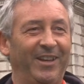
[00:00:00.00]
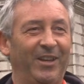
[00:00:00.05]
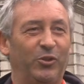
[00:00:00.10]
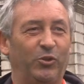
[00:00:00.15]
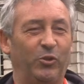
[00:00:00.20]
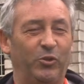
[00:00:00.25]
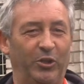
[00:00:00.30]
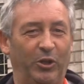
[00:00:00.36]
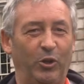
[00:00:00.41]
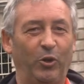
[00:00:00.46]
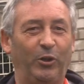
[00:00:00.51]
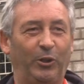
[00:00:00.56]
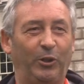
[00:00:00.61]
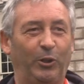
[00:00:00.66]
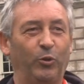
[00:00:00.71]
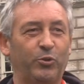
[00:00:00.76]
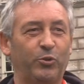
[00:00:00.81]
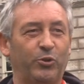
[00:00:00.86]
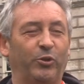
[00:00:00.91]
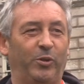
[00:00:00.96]
So as they got
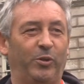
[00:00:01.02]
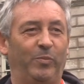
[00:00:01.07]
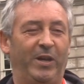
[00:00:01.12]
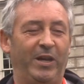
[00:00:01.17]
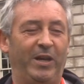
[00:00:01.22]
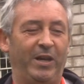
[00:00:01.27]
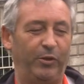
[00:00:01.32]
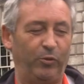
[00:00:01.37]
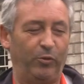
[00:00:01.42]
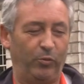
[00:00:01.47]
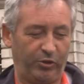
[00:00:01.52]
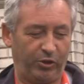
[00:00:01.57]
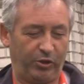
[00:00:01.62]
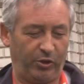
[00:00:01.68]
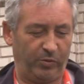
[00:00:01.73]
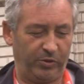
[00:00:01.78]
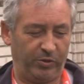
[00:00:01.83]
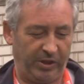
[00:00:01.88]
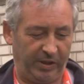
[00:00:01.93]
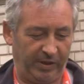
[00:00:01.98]
closer to me, I noticed
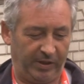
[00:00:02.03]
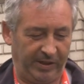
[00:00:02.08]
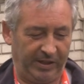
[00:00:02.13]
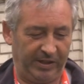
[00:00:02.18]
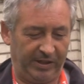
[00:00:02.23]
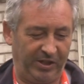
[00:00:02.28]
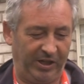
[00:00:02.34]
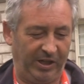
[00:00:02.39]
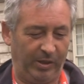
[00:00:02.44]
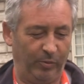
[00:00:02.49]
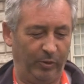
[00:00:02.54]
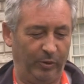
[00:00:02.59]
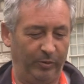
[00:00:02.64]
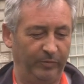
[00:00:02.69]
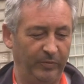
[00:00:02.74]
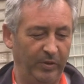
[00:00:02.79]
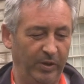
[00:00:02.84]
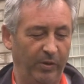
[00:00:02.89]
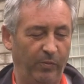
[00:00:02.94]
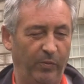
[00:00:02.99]
there was a table
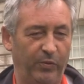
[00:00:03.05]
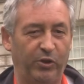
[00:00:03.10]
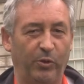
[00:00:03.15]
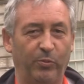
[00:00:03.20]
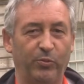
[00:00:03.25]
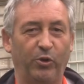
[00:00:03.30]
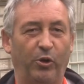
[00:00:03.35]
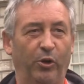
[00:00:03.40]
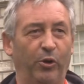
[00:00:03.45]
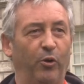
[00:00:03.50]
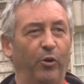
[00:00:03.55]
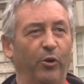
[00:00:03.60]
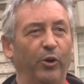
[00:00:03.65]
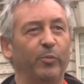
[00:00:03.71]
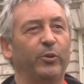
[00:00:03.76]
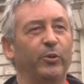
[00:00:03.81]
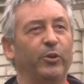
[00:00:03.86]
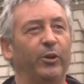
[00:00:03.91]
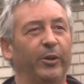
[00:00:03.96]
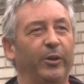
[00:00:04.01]
with some sort of
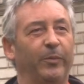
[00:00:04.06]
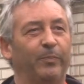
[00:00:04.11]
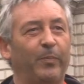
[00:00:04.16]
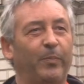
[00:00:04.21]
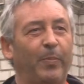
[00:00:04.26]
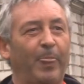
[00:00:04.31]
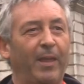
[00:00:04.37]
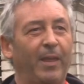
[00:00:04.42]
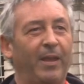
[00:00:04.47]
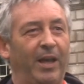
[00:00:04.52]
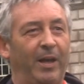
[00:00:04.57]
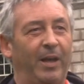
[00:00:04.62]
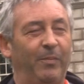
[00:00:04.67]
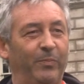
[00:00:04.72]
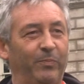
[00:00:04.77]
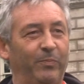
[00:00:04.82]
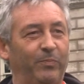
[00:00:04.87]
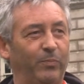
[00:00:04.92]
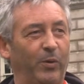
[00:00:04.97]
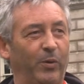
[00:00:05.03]
ornament on it,
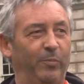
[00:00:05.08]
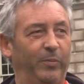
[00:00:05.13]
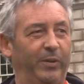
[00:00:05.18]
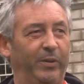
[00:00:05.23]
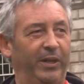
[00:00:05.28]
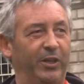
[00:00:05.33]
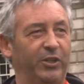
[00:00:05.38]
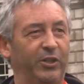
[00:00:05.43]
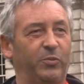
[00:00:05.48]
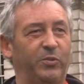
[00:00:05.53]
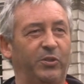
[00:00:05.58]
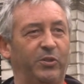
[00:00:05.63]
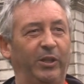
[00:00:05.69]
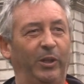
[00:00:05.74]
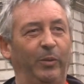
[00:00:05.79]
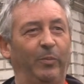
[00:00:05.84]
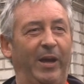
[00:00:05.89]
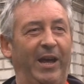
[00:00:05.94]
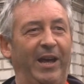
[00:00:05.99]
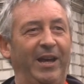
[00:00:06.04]
and Martin McGuinness was
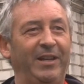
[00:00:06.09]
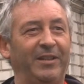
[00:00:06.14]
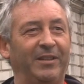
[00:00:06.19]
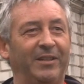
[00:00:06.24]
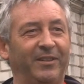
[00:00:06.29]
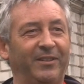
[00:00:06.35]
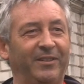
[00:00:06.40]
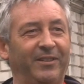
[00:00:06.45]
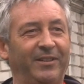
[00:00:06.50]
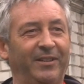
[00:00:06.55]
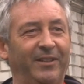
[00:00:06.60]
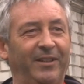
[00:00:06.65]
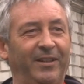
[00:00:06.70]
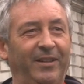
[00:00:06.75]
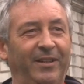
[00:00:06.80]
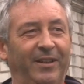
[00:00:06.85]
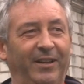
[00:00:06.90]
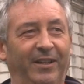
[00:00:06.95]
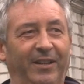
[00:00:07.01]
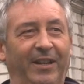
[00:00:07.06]
still behind.
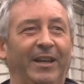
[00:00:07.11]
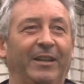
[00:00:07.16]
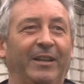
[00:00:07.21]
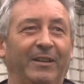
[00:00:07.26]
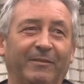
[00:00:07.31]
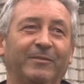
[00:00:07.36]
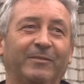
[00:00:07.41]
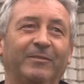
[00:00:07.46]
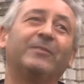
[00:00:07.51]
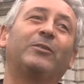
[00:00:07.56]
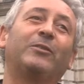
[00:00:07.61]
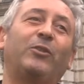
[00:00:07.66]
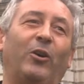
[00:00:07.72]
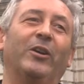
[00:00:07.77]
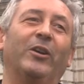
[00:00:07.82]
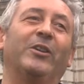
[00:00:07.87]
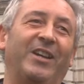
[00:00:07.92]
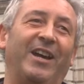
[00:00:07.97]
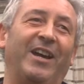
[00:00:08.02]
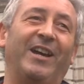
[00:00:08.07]
And I
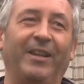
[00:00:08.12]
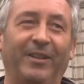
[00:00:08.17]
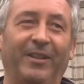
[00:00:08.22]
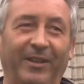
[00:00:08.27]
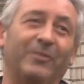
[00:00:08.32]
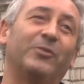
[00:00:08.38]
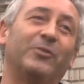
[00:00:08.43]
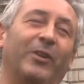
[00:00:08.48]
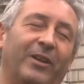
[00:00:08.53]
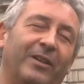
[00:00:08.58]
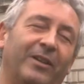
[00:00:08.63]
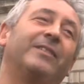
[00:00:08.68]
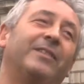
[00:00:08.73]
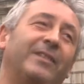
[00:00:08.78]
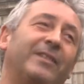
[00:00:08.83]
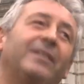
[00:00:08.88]
caught his eye and I'd sort of